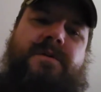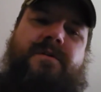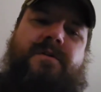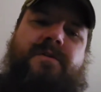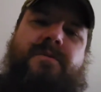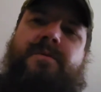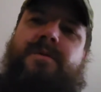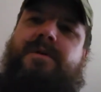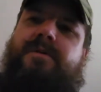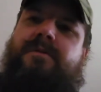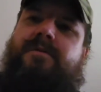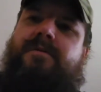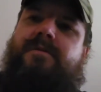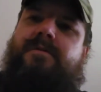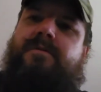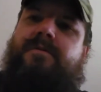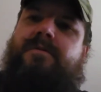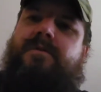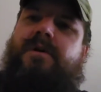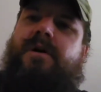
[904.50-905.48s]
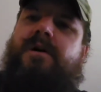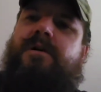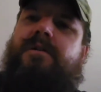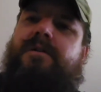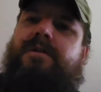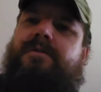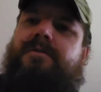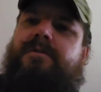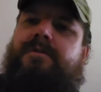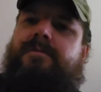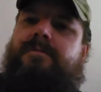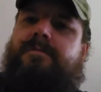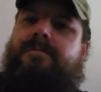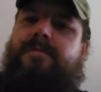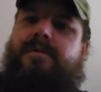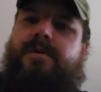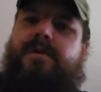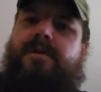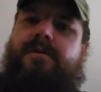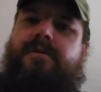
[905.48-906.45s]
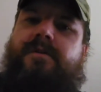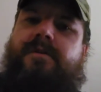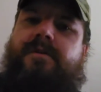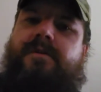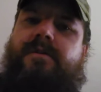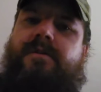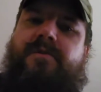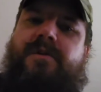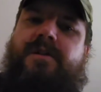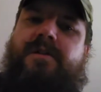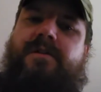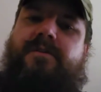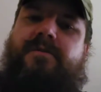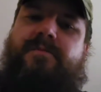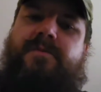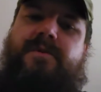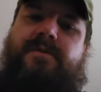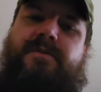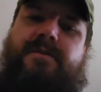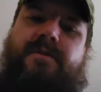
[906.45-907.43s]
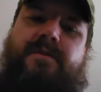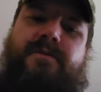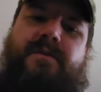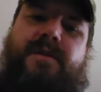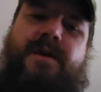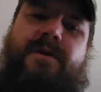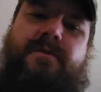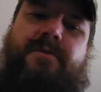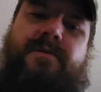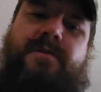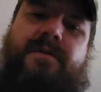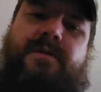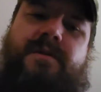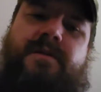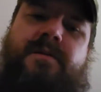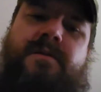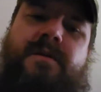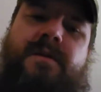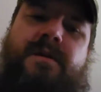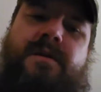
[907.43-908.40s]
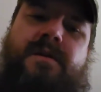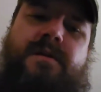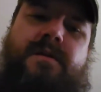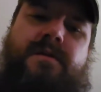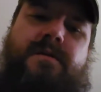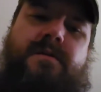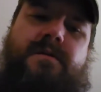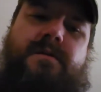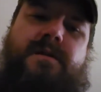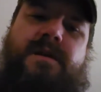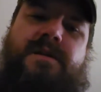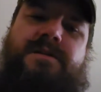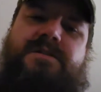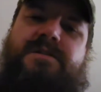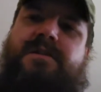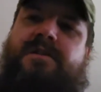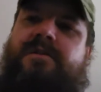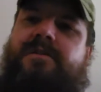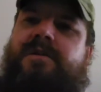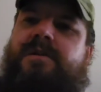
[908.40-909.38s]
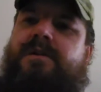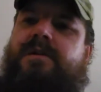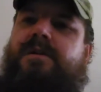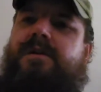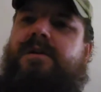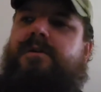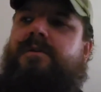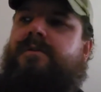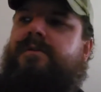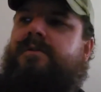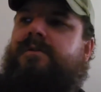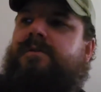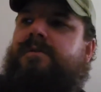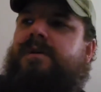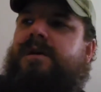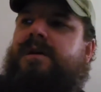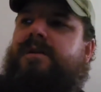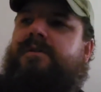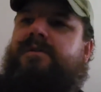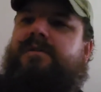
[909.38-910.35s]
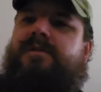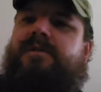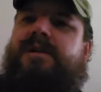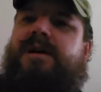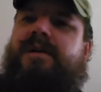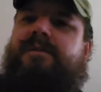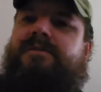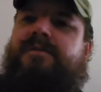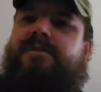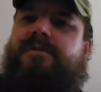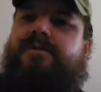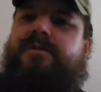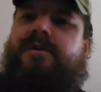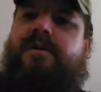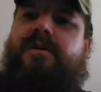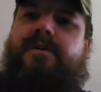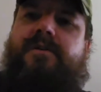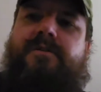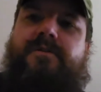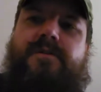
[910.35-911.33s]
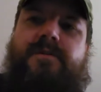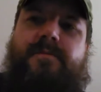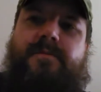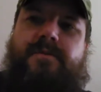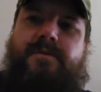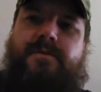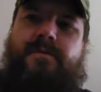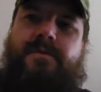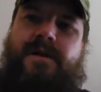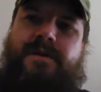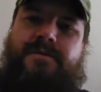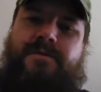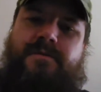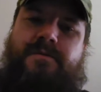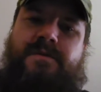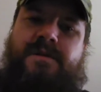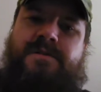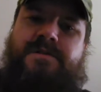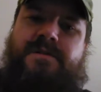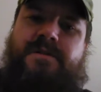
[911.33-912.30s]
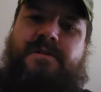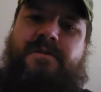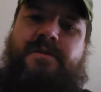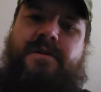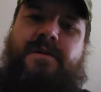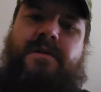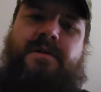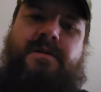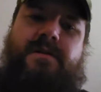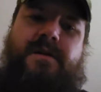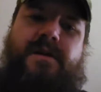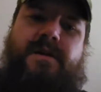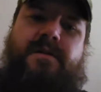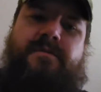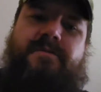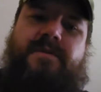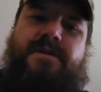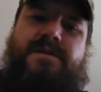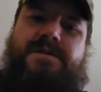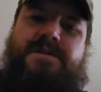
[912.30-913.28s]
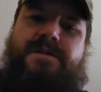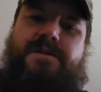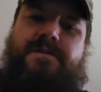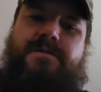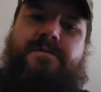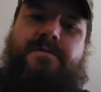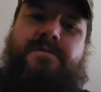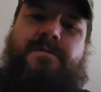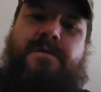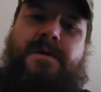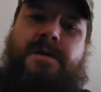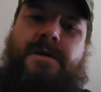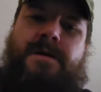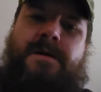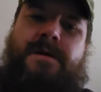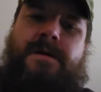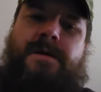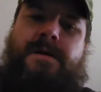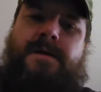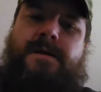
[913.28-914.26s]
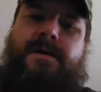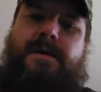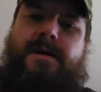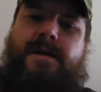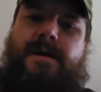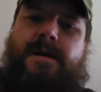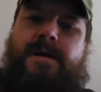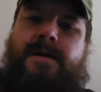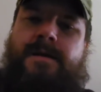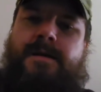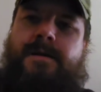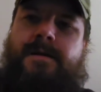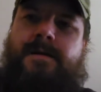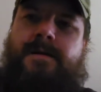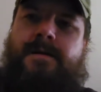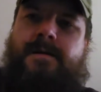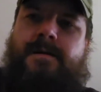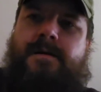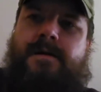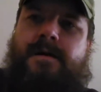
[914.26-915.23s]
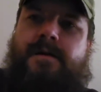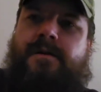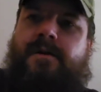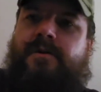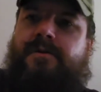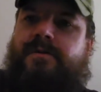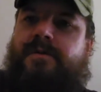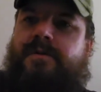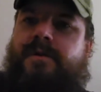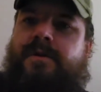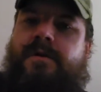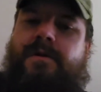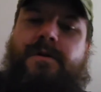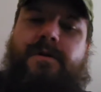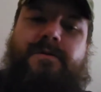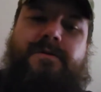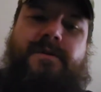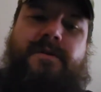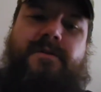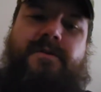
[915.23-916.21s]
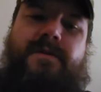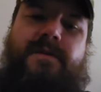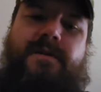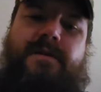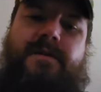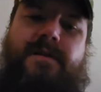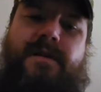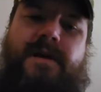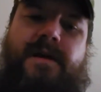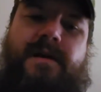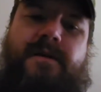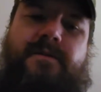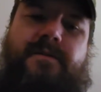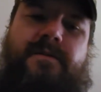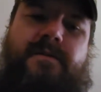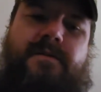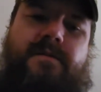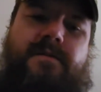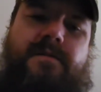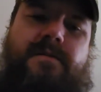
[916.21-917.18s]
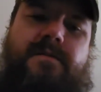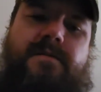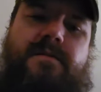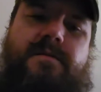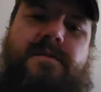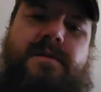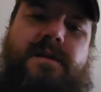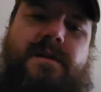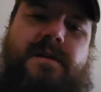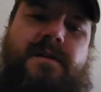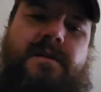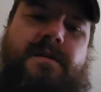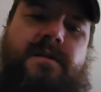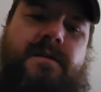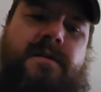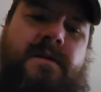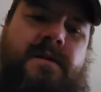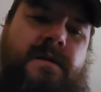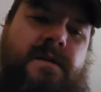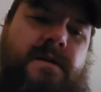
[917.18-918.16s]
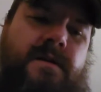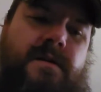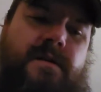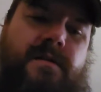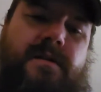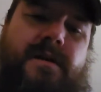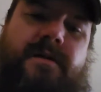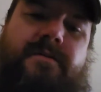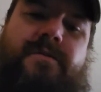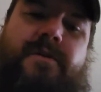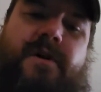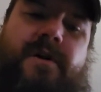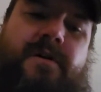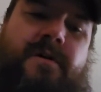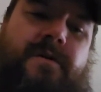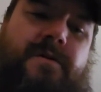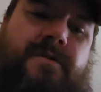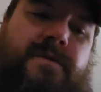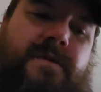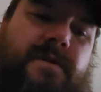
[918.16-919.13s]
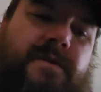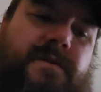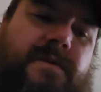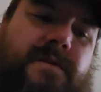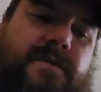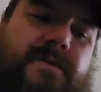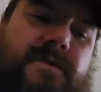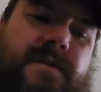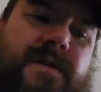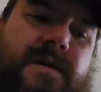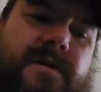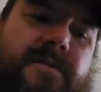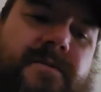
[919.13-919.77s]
going to college on top of running this business, and I was in the engineering. I was had a scholastic scholarship to electrical engineering at VCU, and I'd also done an ROTC class, and loved the ROTC stuff,